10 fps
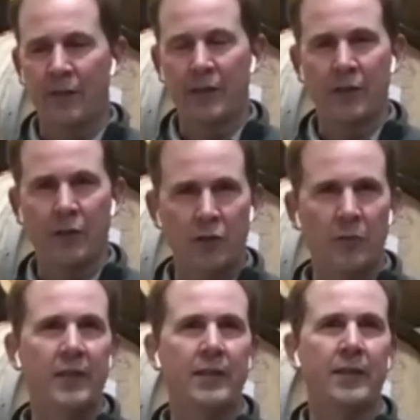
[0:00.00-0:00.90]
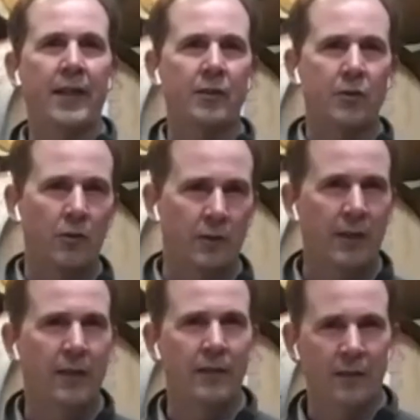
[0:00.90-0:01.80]
to nurseries and then sold
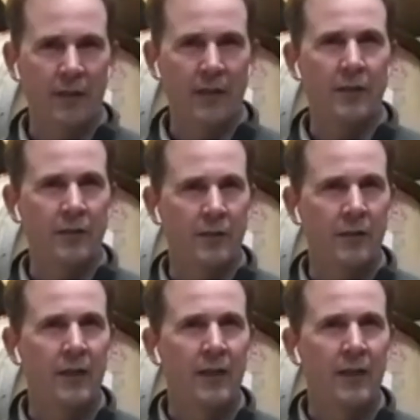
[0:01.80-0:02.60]
to vineyards.